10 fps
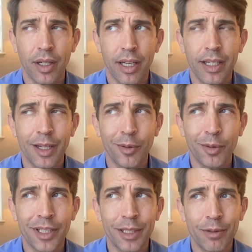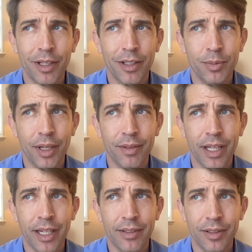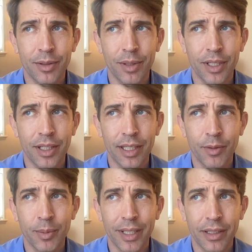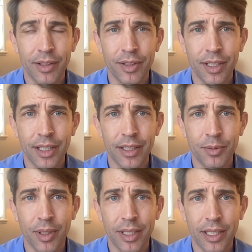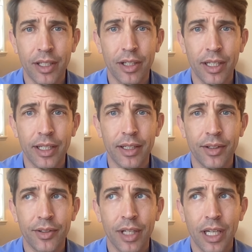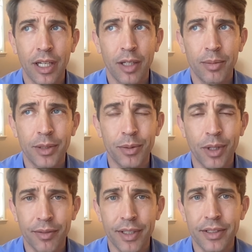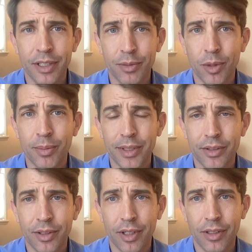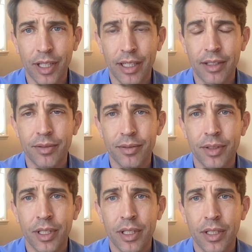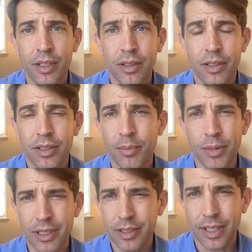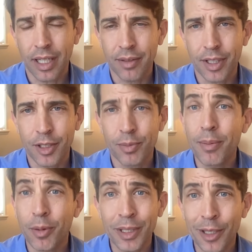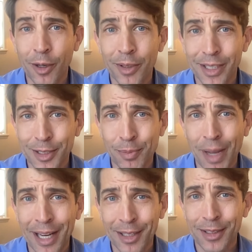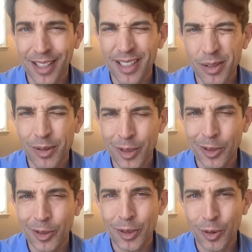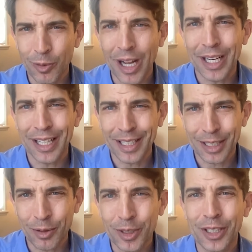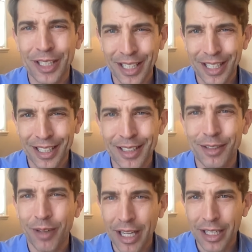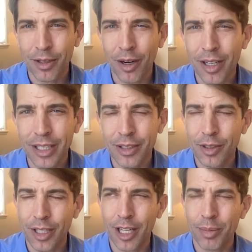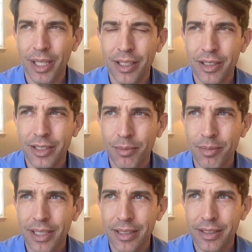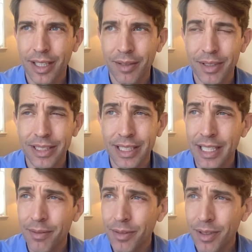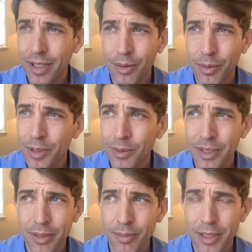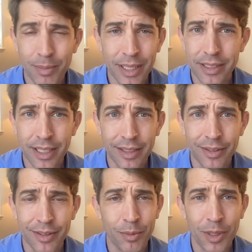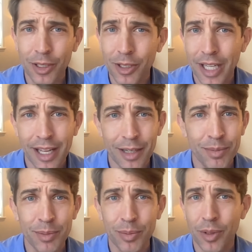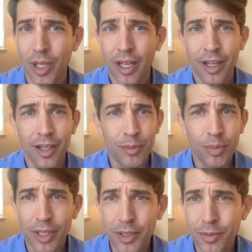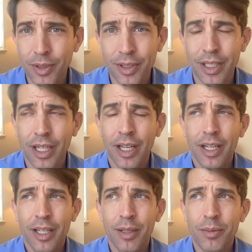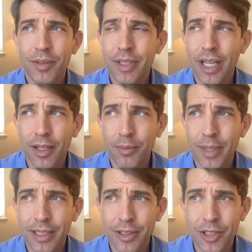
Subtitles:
Annie, I don't want to derail us, but I've got to ask this question. I think everybody listening is probably curious, because we all face these moments in our life. There's something inside of us. Maybe we know it. It's a passion, like you knew you were writing, you were cooking, right? You already knew that. But there's something inside of us that even that we're doing something that makes sense and we're good at and people are impressed with, and we've got to make a